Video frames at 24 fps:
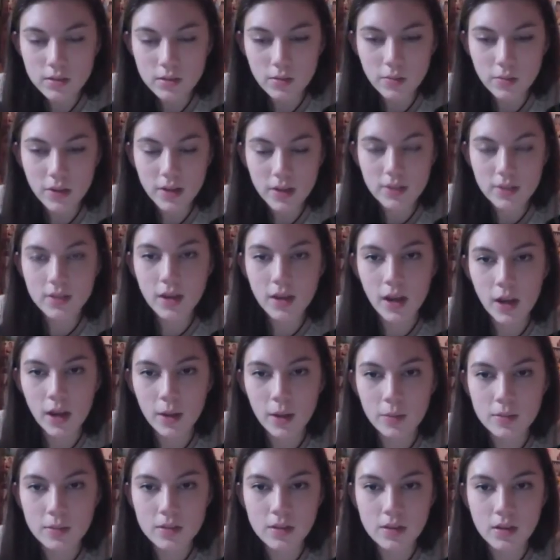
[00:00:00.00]
many
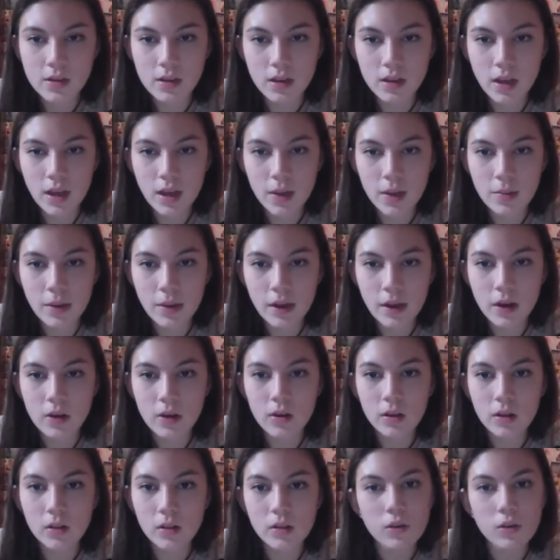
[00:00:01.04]
times and it came
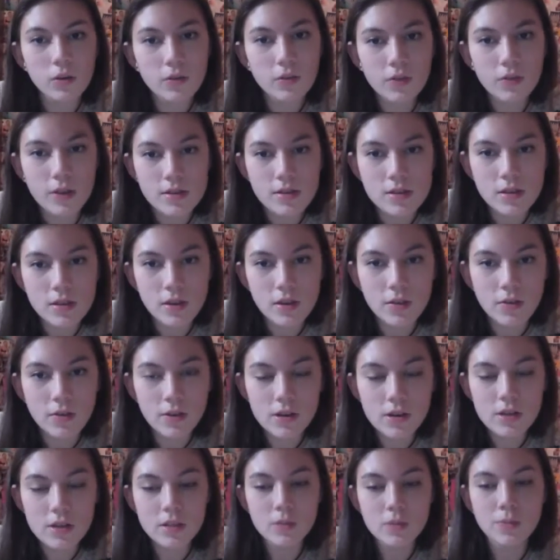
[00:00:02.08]
out a little fuzzy at
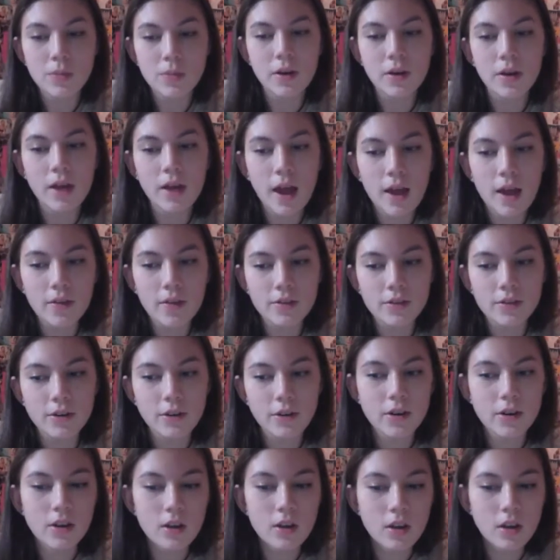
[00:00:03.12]
first, but
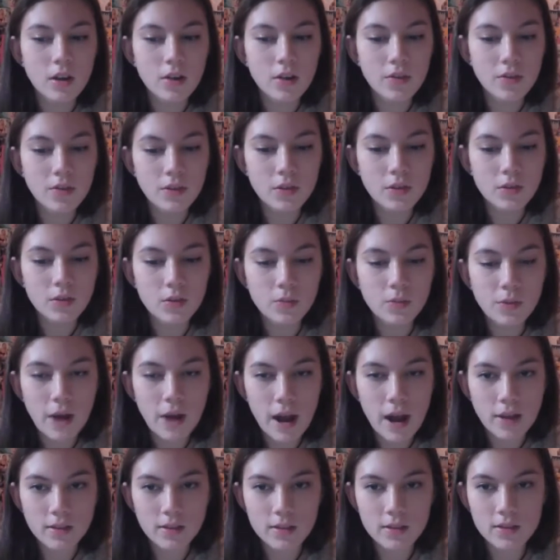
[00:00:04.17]
after a few
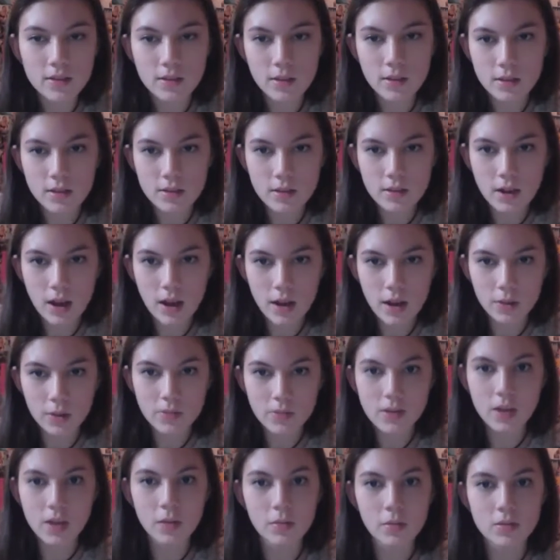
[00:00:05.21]
practices I
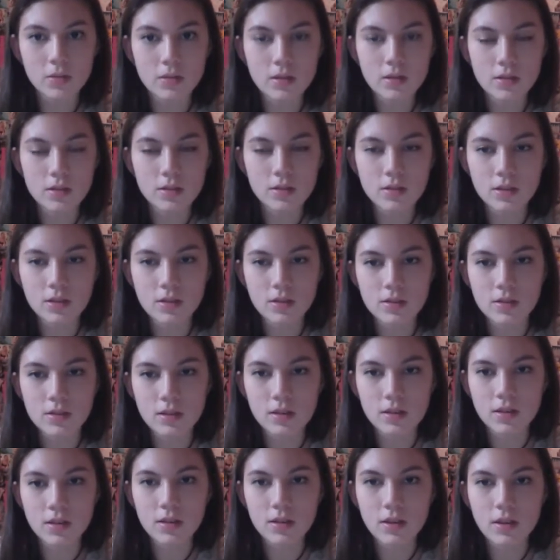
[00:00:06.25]
was able to
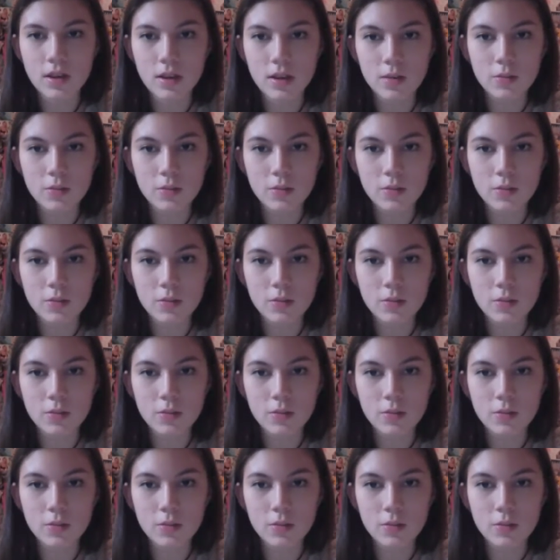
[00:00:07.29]
succeed in